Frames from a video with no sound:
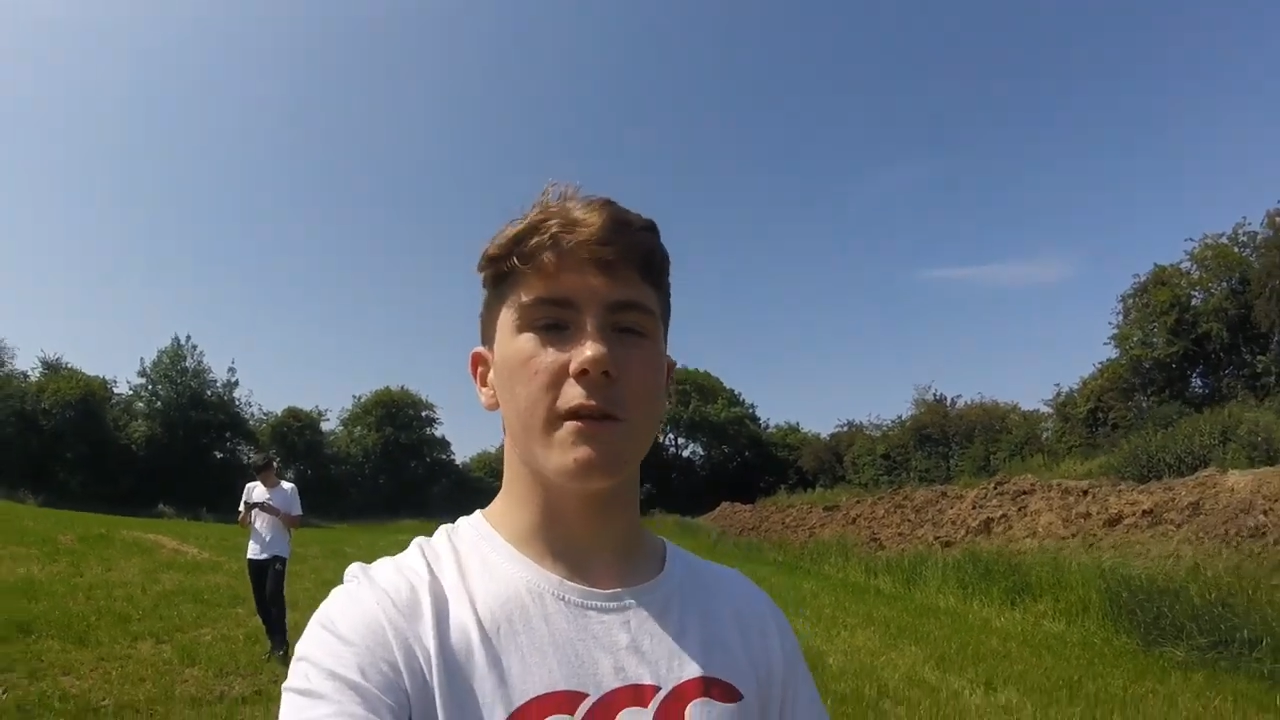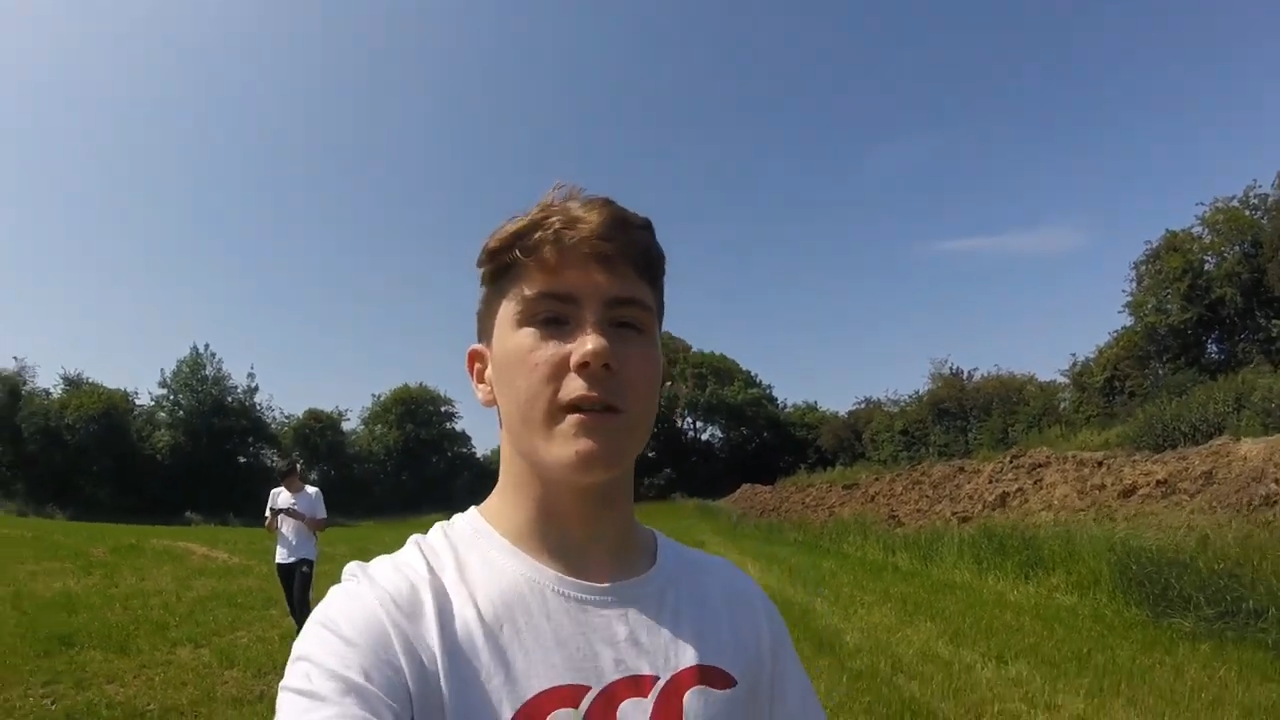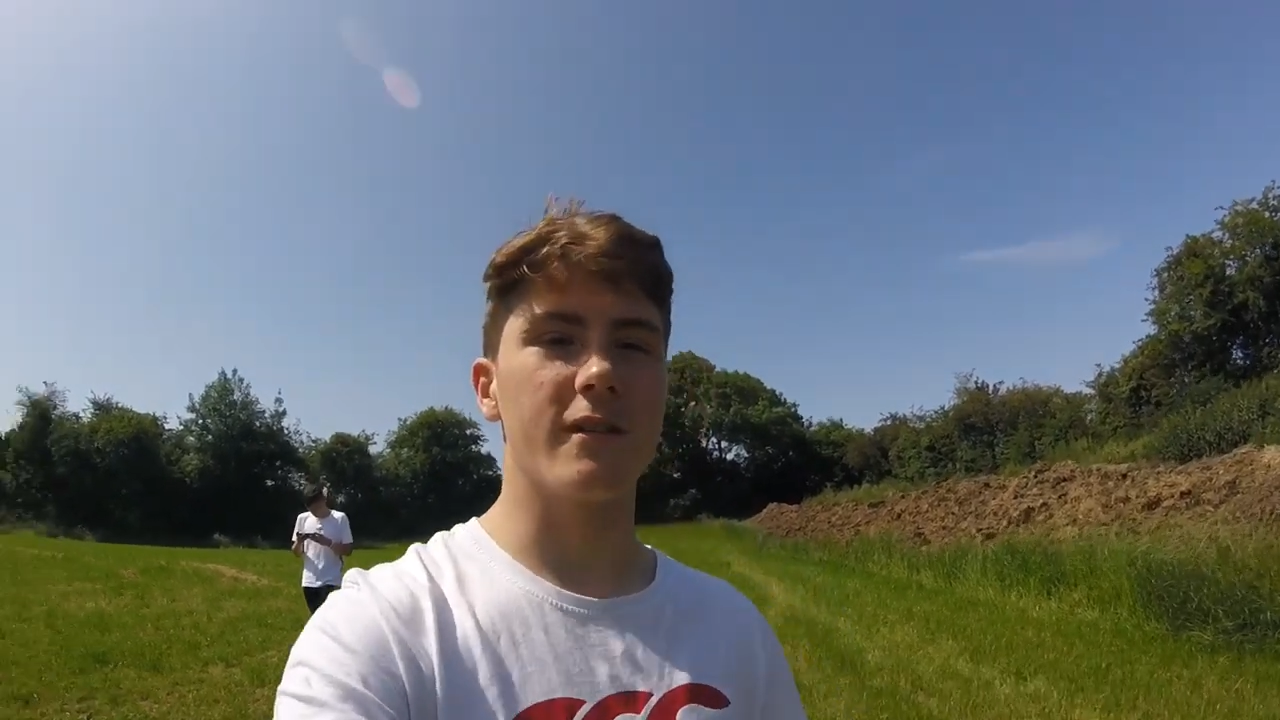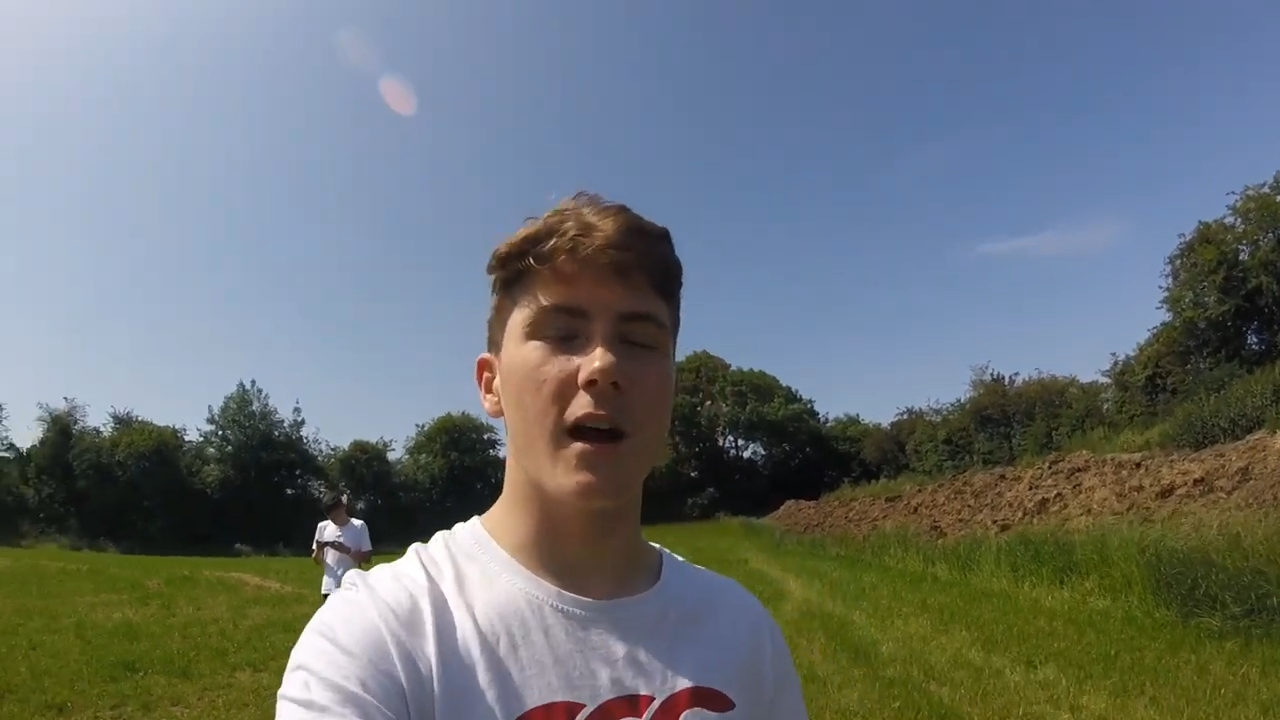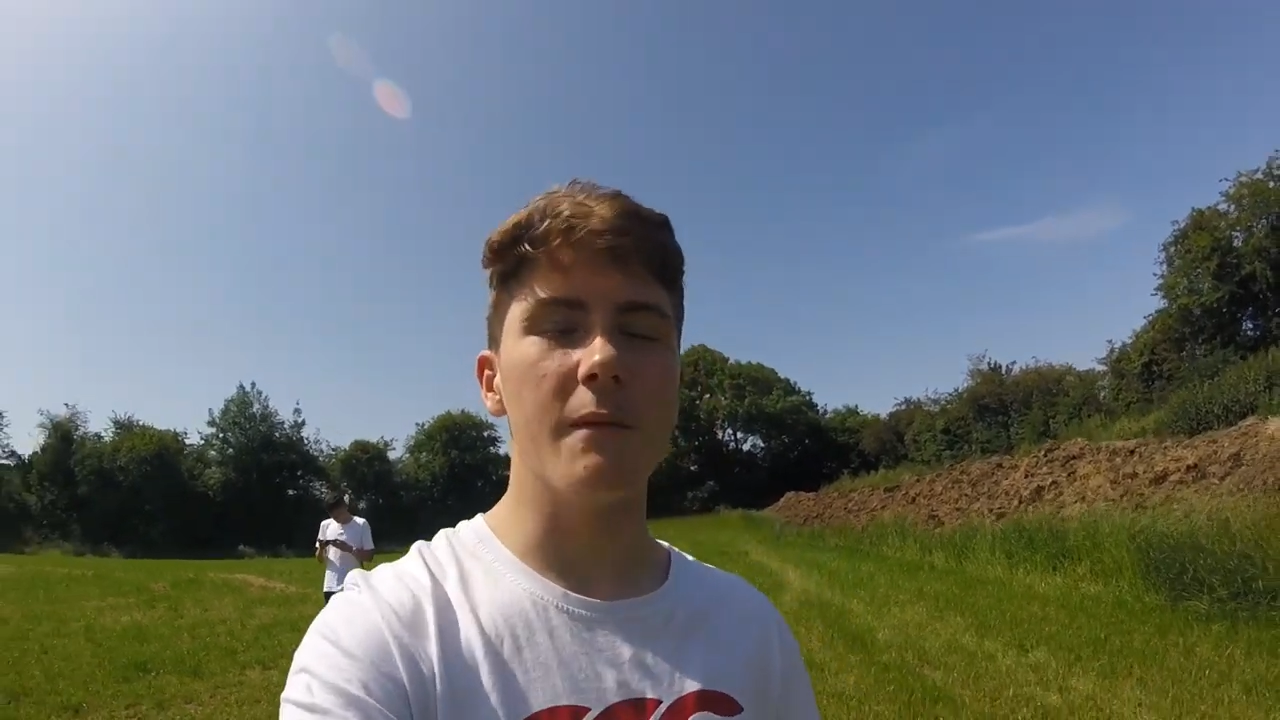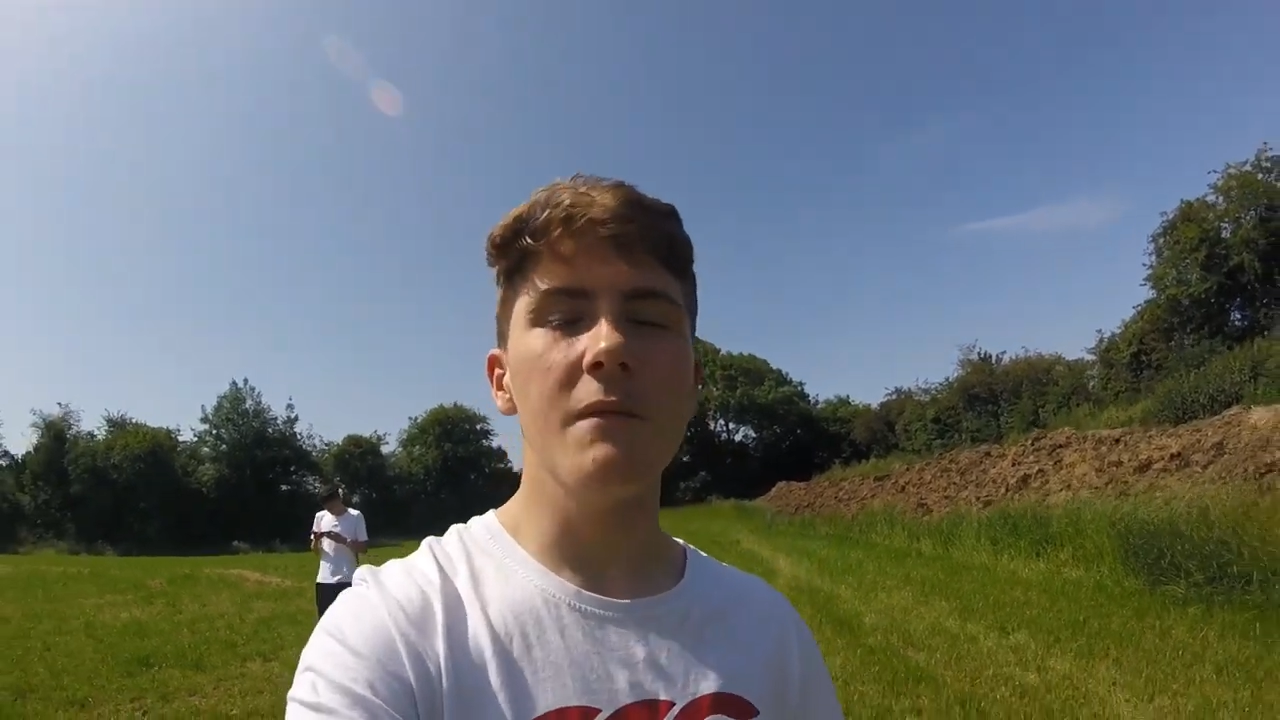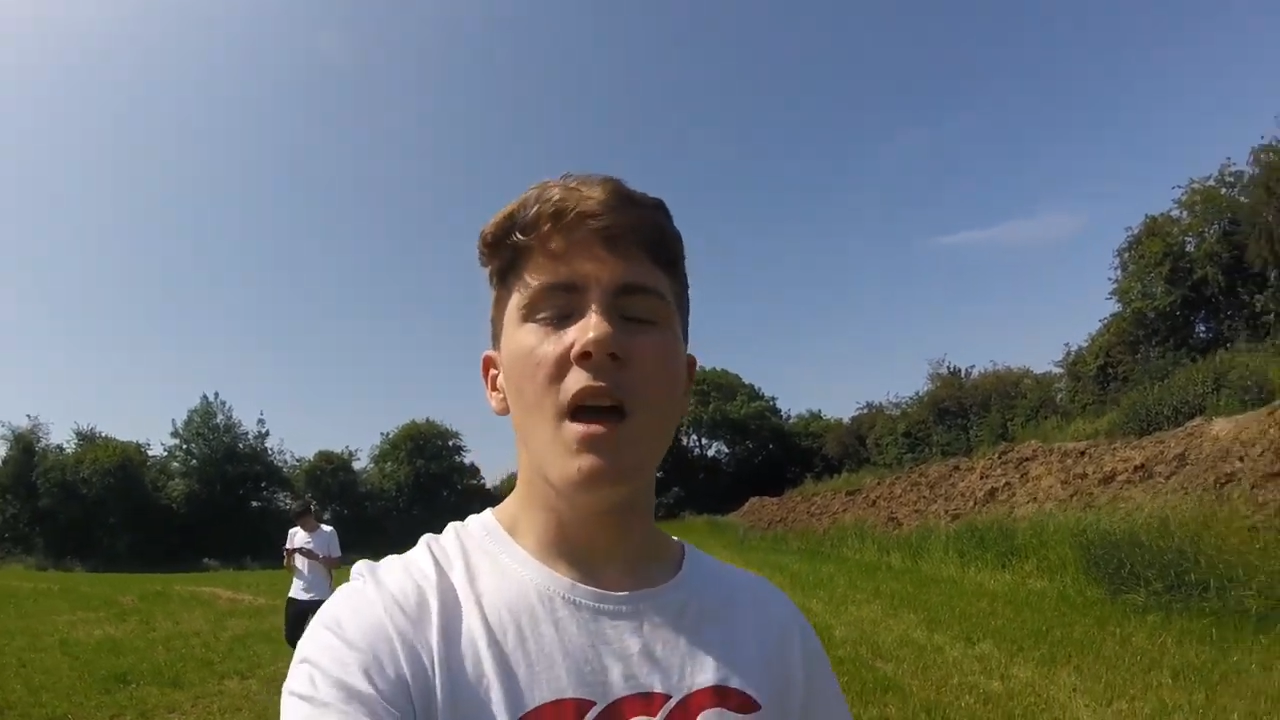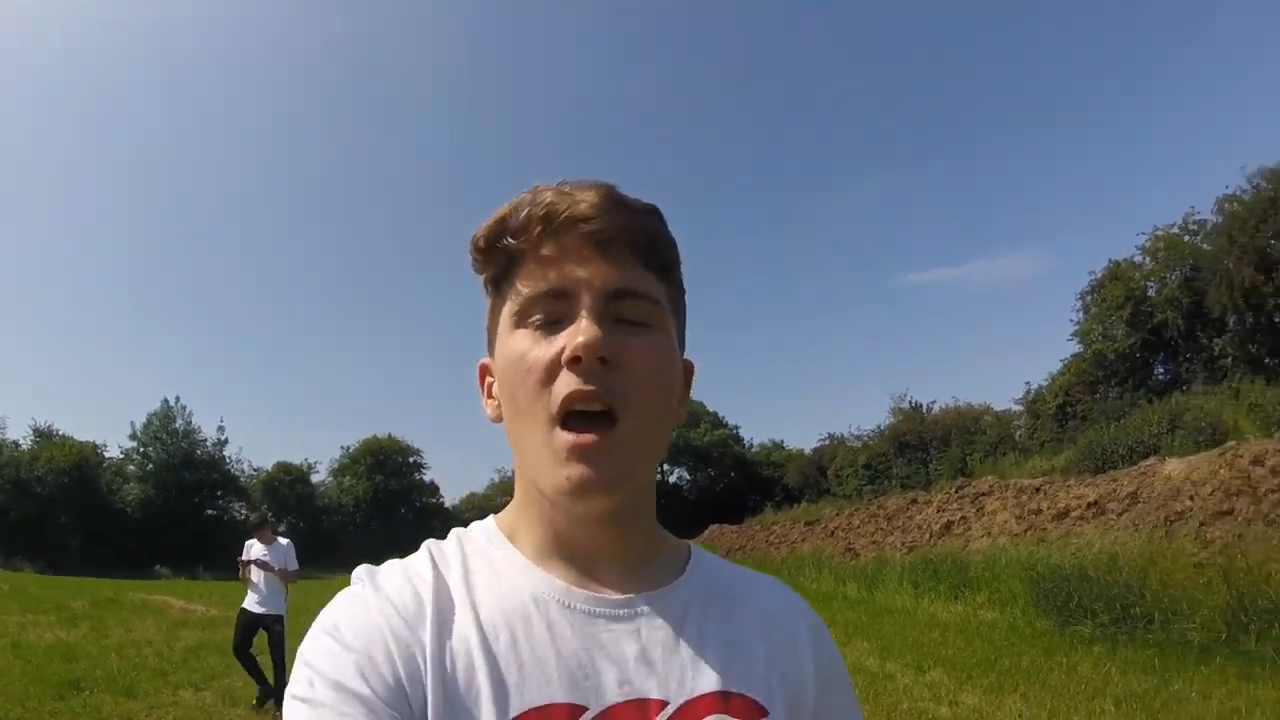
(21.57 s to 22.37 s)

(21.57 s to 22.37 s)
in the time.